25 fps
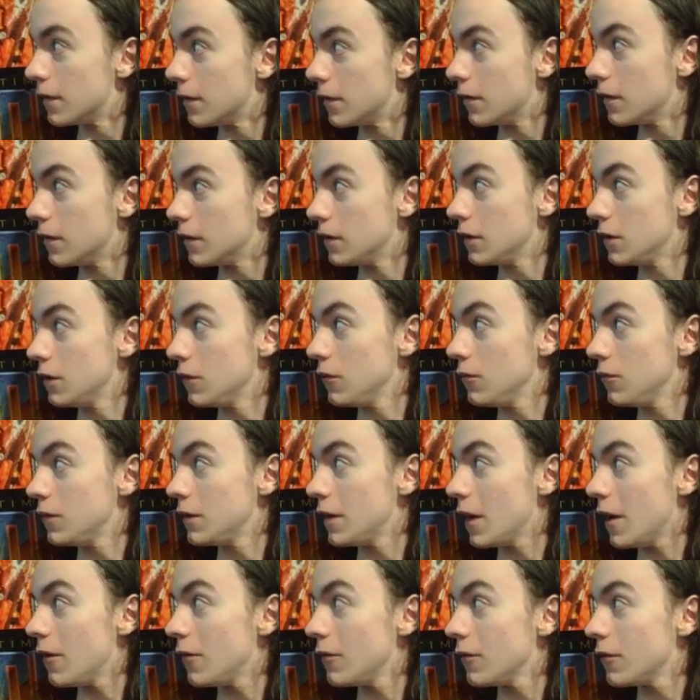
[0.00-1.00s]
You
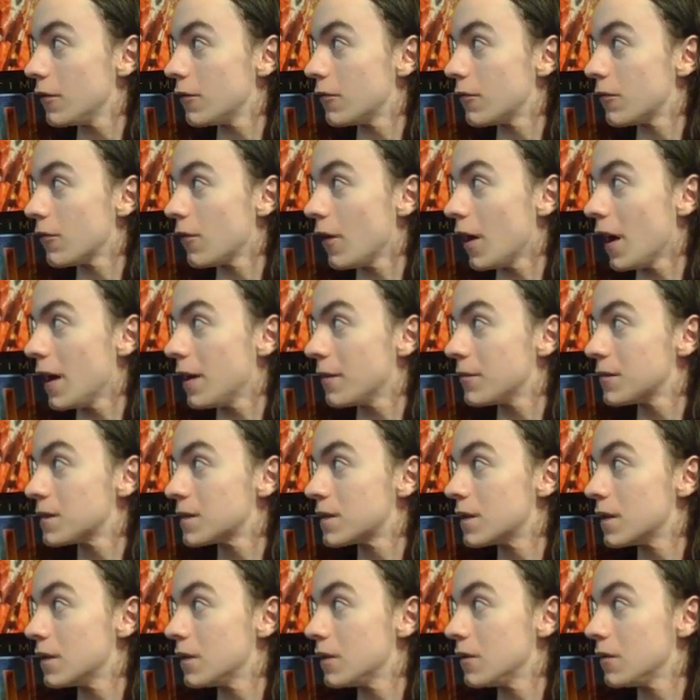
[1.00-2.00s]
download Fraps,
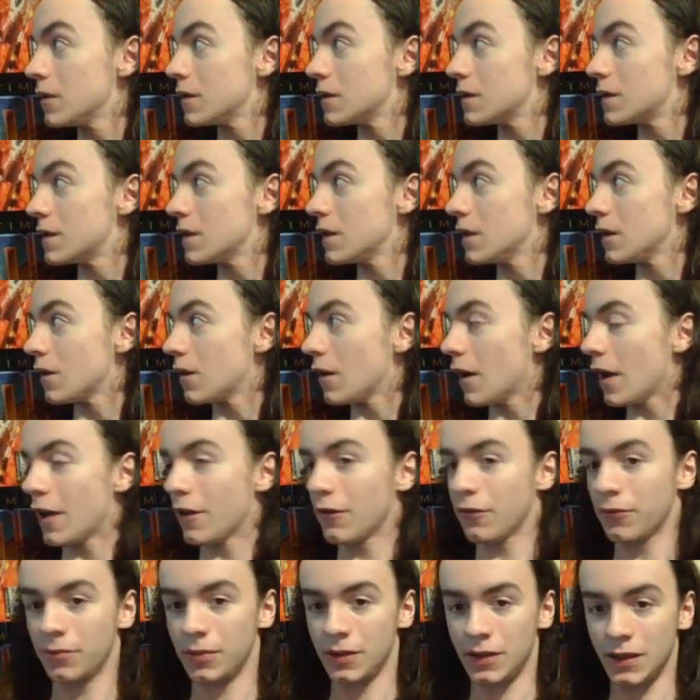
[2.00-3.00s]
then you can see your
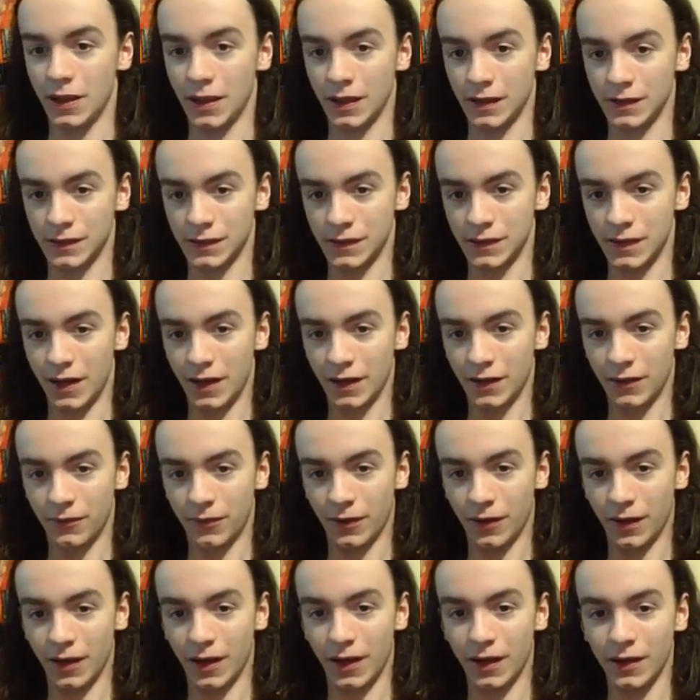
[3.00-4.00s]
FPS, not
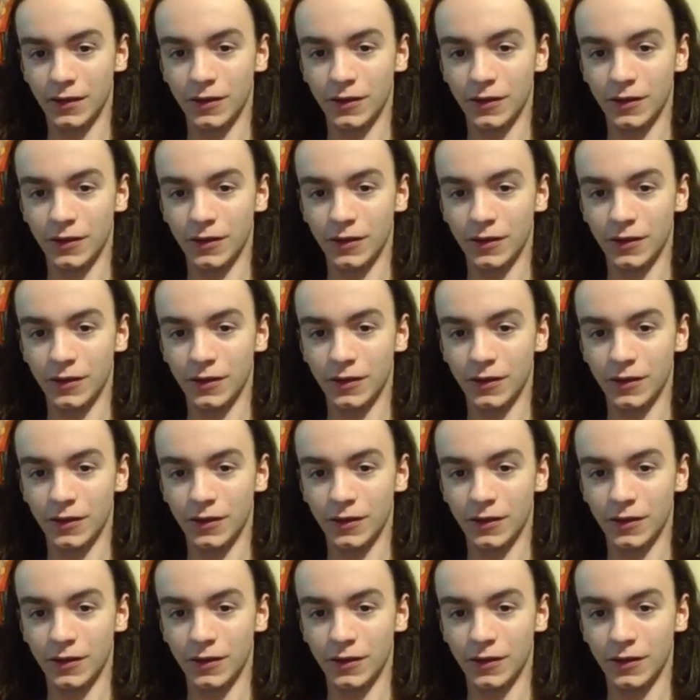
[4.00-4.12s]
a I know